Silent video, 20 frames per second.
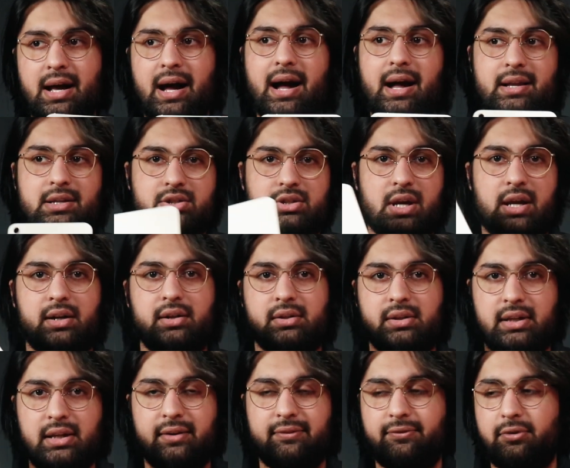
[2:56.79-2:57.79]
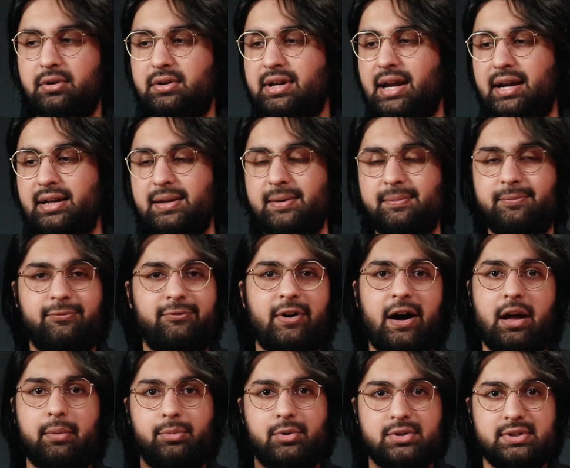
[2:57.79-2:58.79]
I generally, for
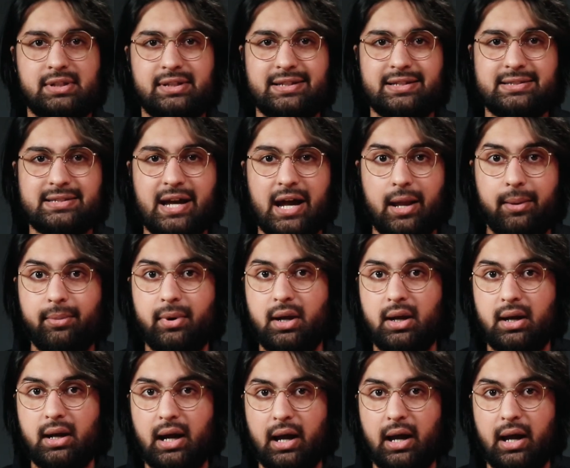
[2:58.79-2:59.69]
95% of the time,